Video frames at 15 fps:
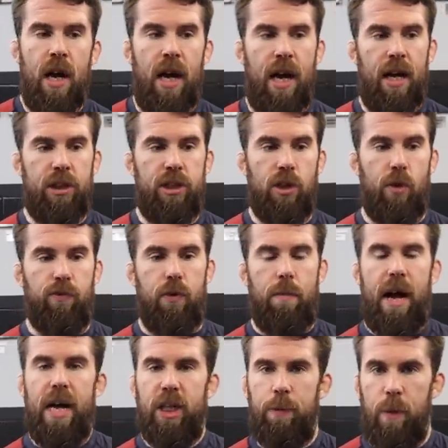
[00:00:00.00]
And so, from
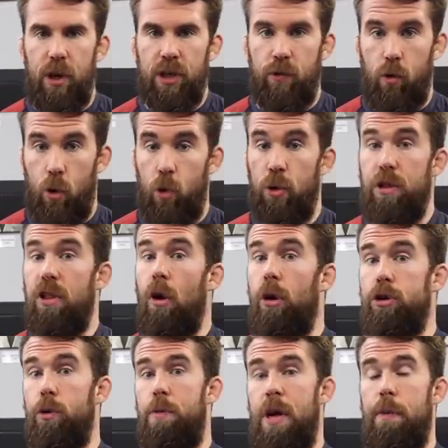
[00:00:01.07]
my experience of rolling with
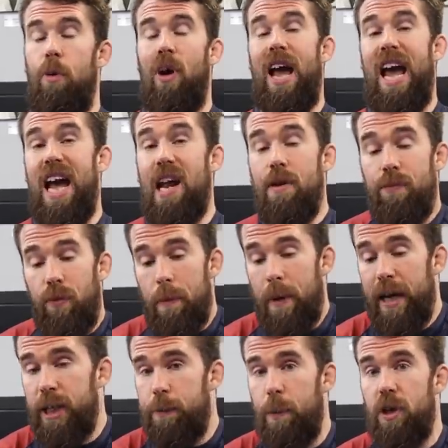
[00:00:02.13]
larger people, and from my
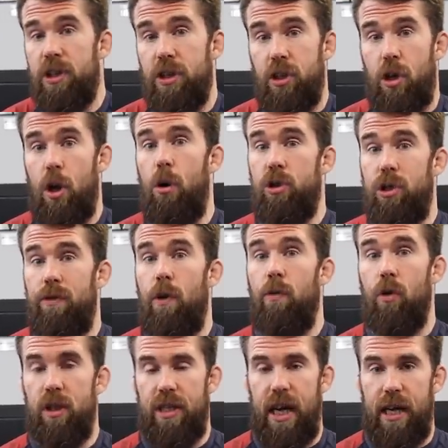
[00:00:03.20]
experience as a coach of
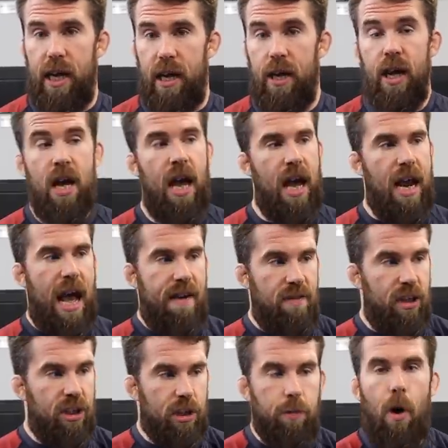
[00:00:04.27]
over a decade and
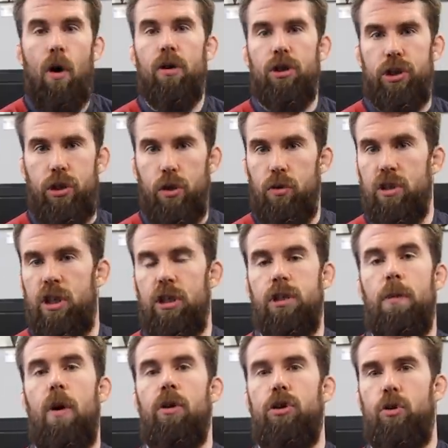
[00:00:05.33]
having smaller students and
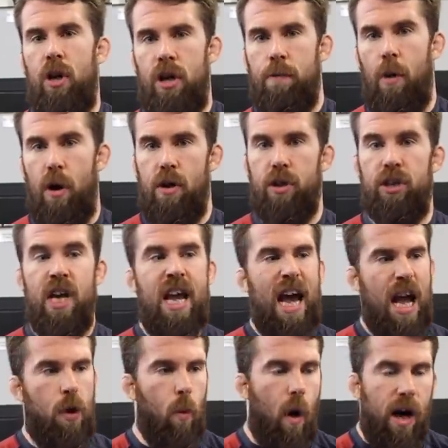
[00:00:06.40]
smaller training partners
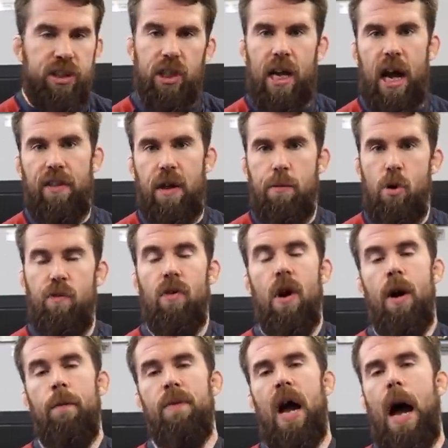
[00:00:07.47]
and watching how they move,
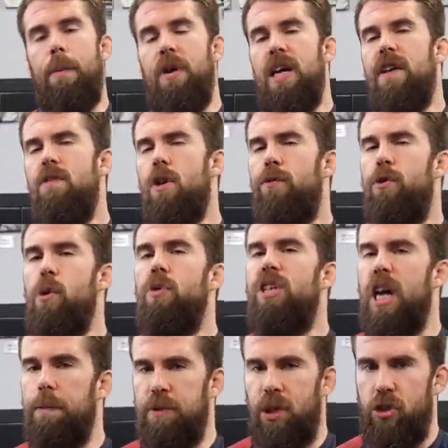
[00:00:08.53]
I'm going to give you a few
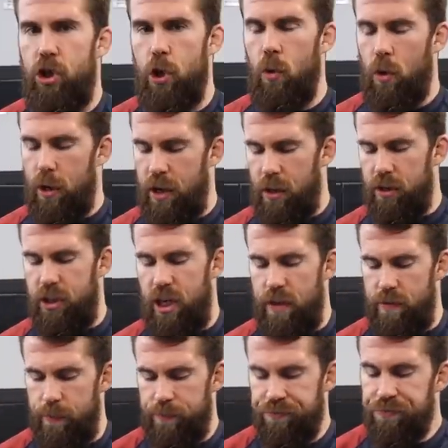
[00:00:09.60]
tips to chew on here,
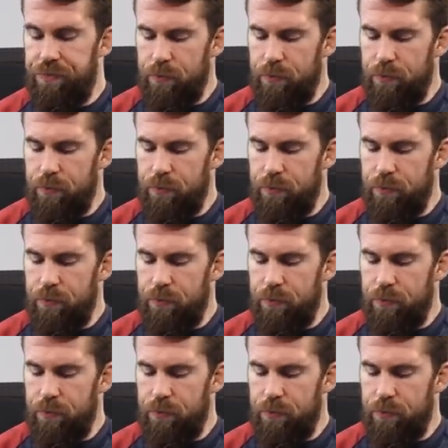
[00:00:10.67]
Stephen